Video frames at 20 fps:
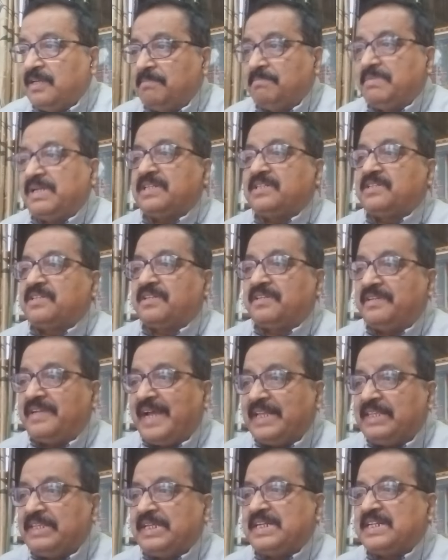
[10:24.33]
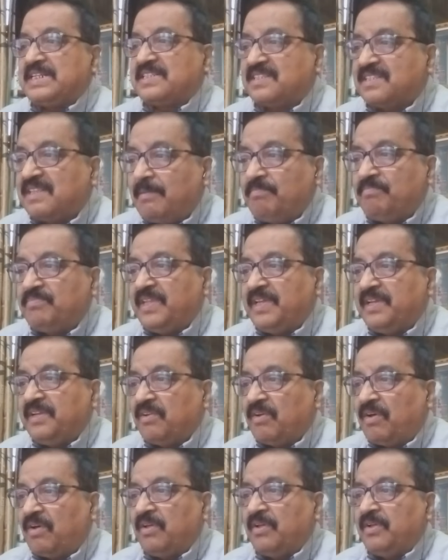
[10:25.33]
but rather something